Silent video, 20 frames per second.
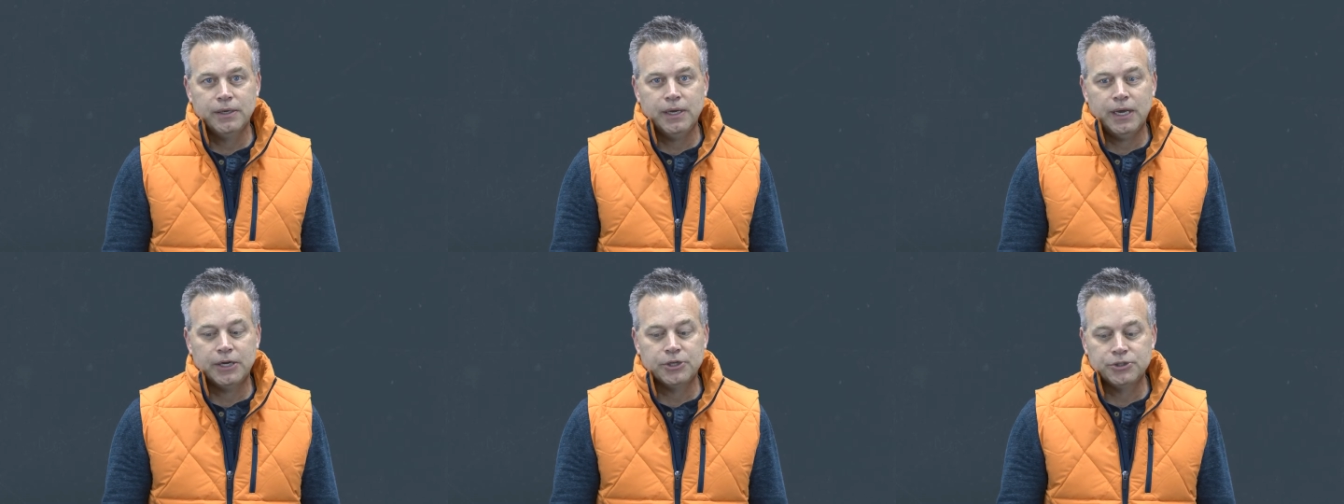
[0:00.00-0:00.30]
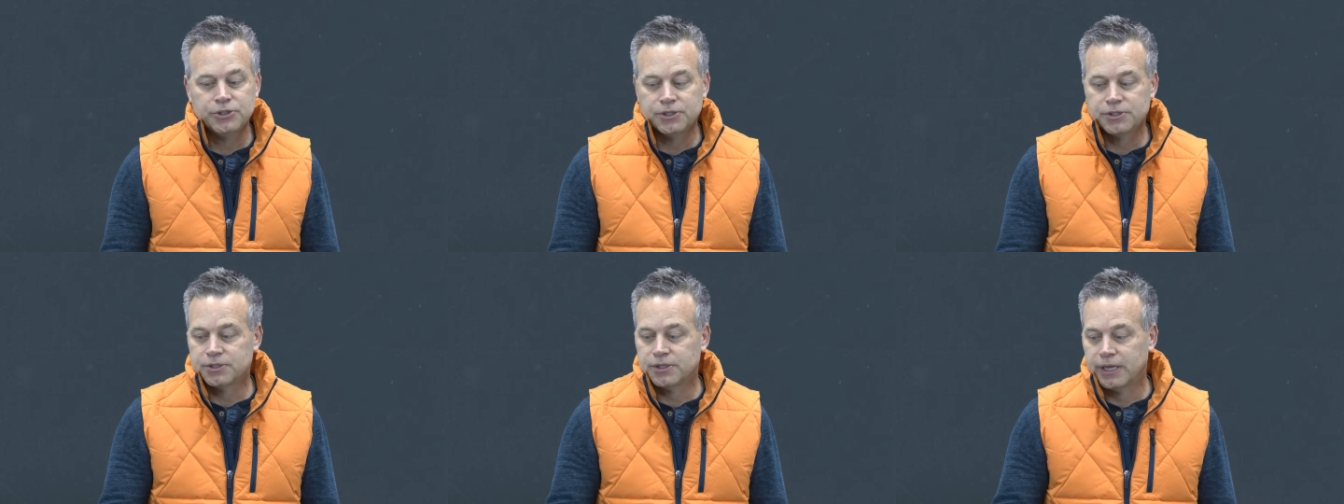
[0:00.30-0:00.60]
And
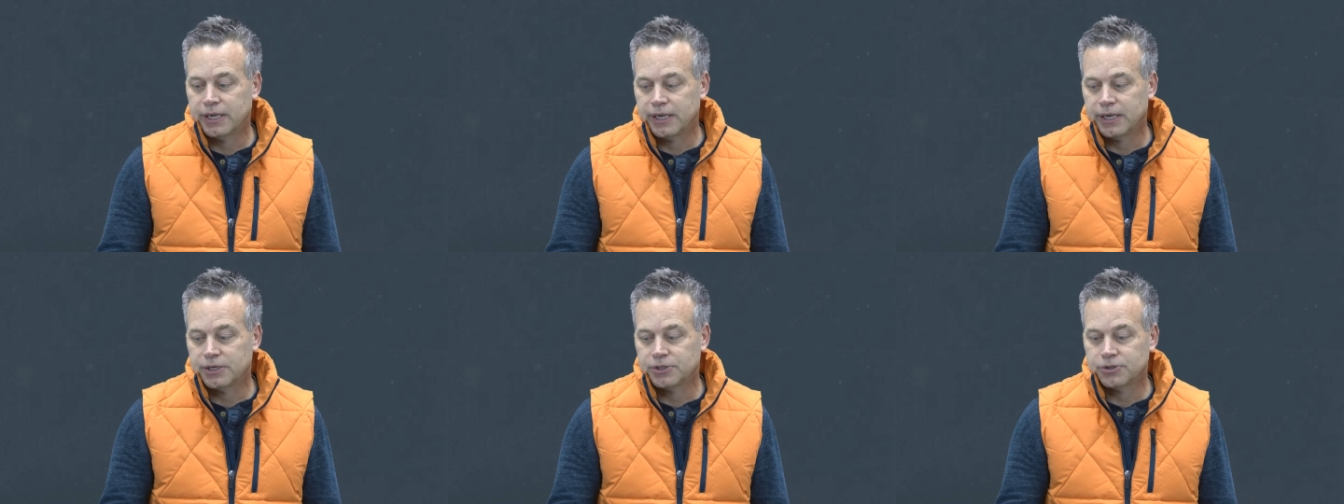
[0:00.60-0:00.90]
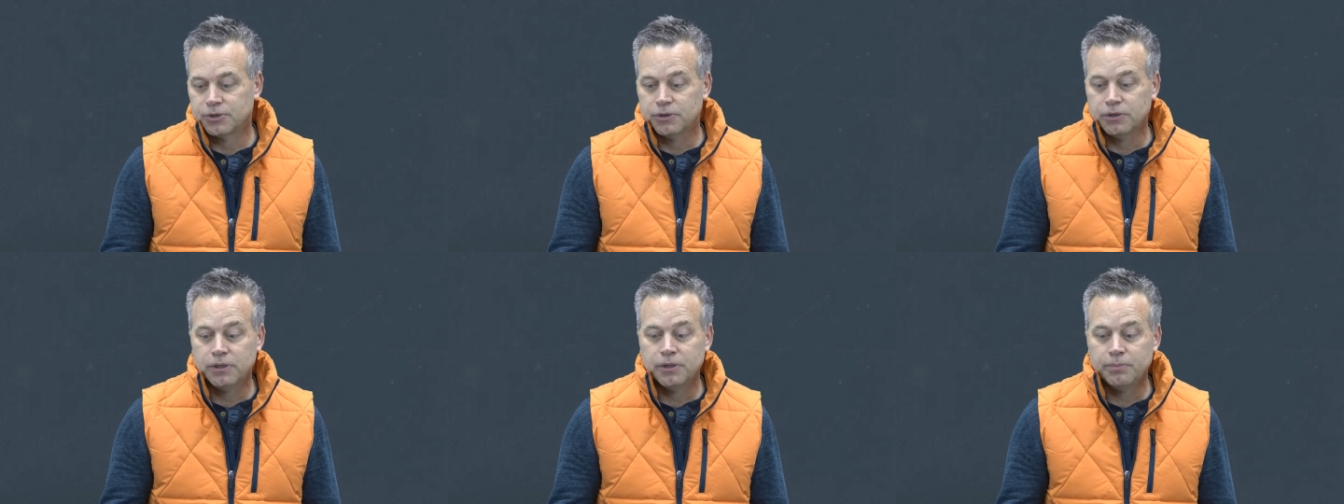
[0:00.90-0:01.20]
just like
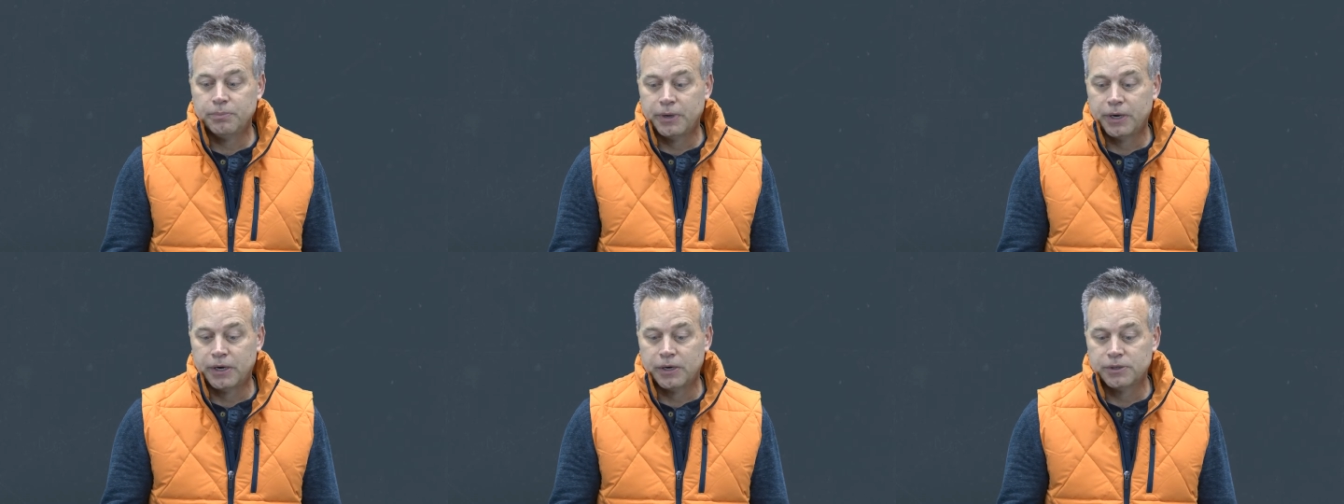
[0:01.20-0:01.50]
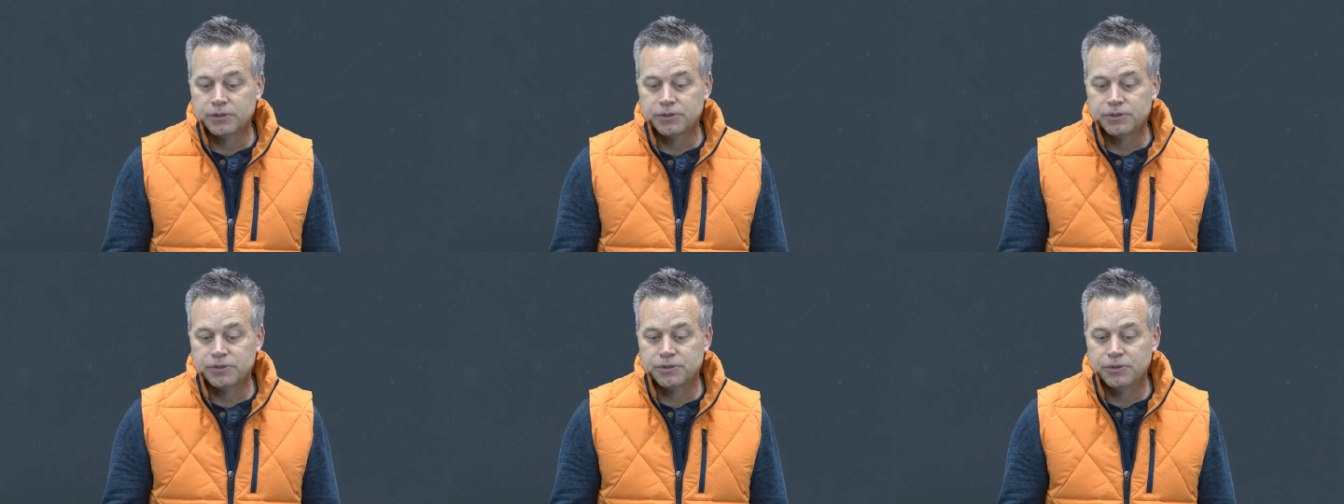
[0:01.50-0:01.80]
us earthly
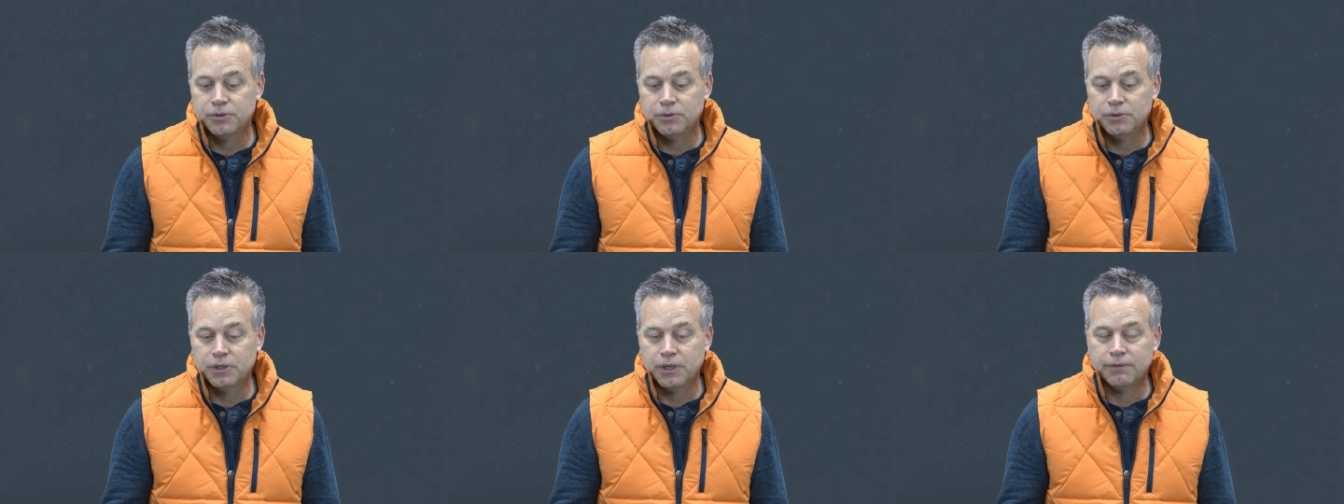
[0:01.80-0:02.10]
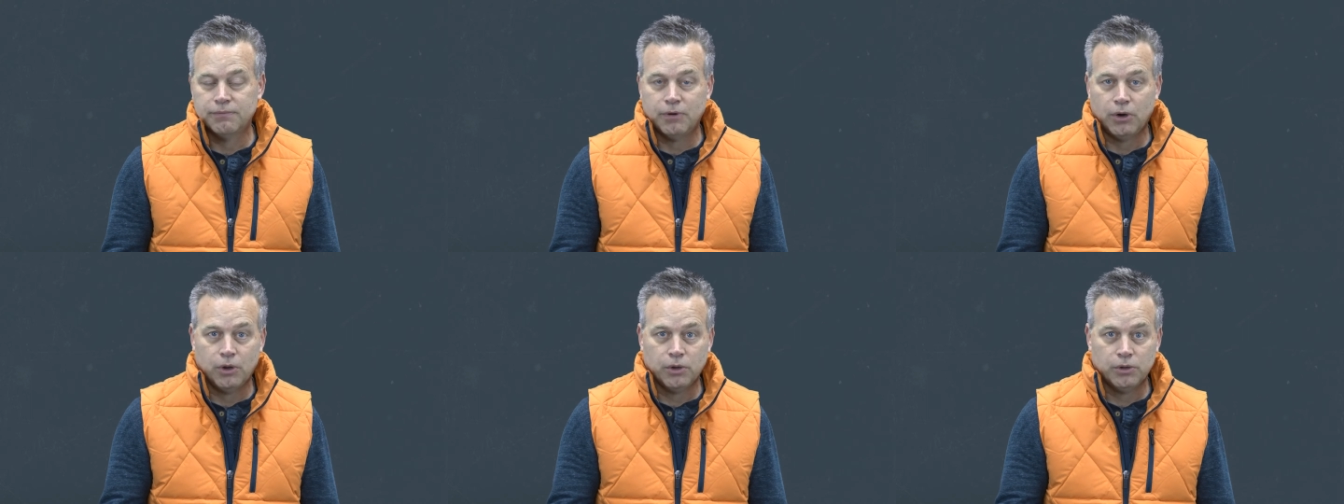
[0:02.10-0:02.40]
parents who
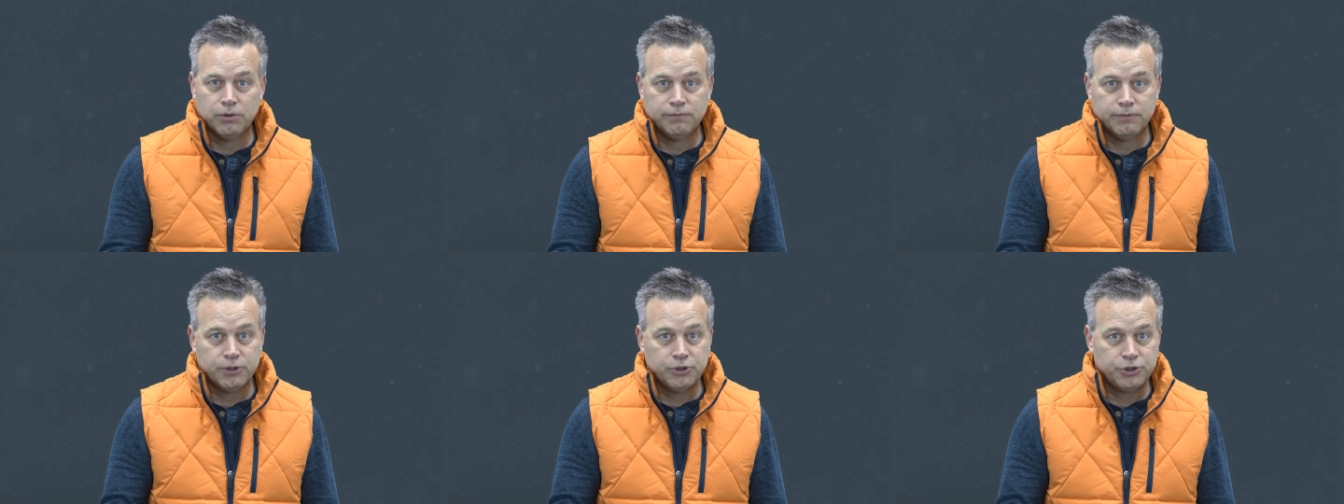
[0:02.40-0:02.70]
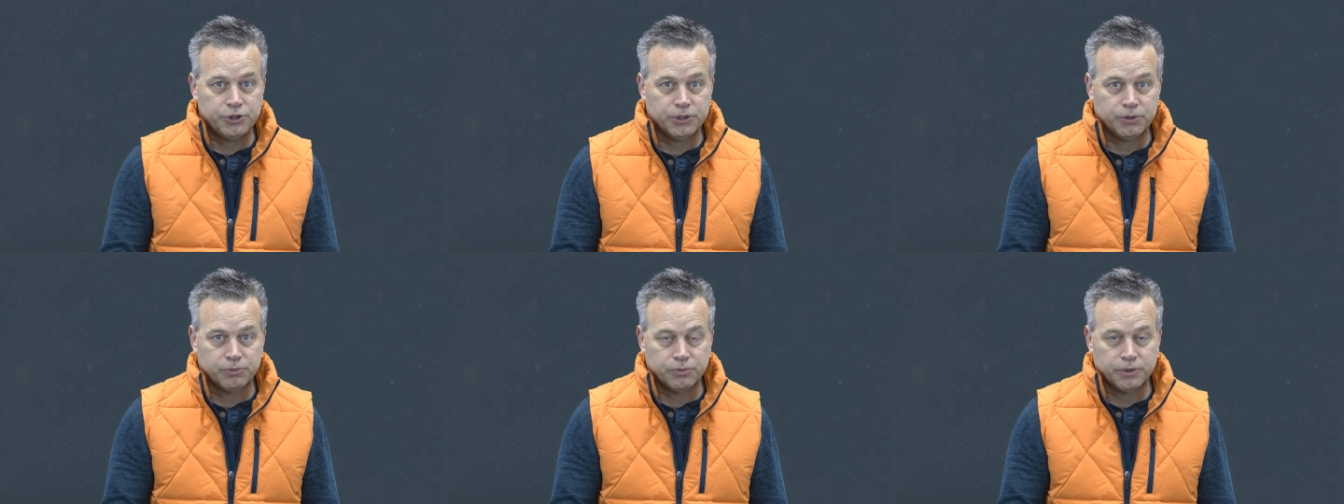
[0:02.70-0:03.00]
love all of our
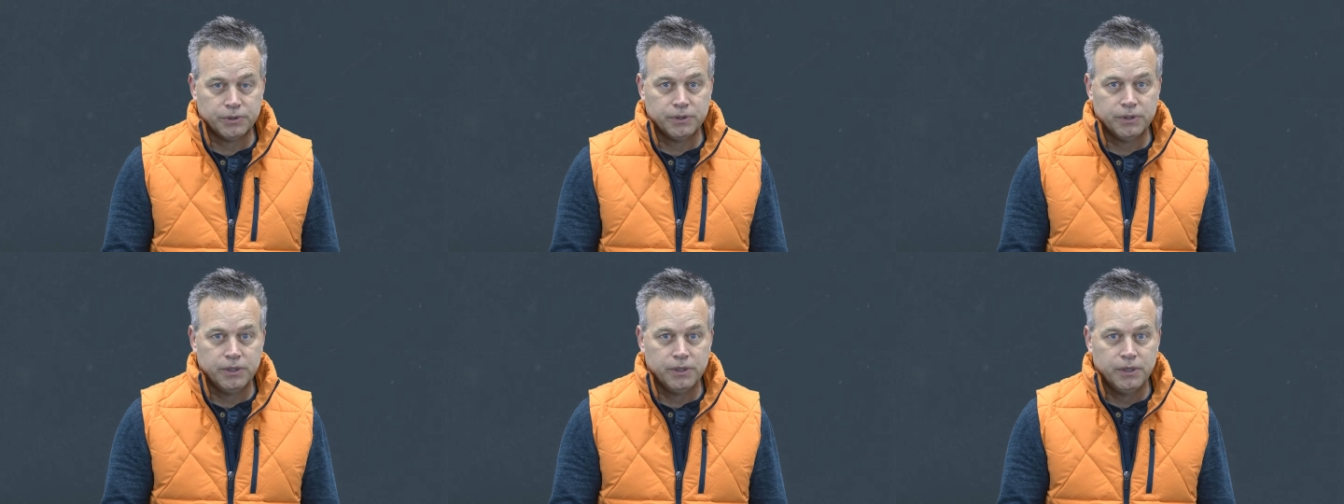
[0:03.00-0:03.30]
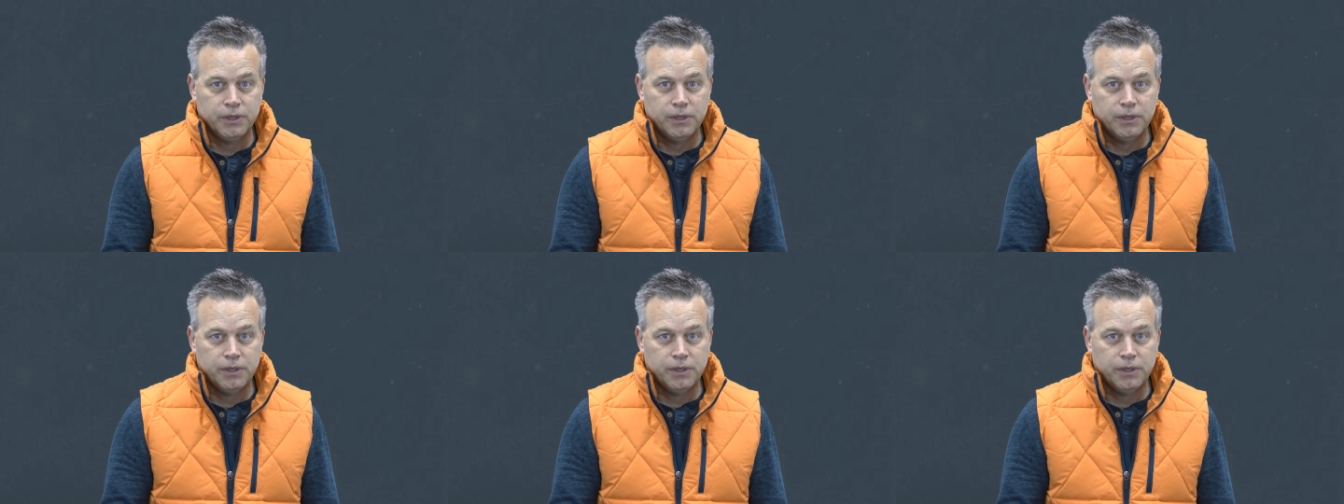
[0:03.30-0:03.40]
children,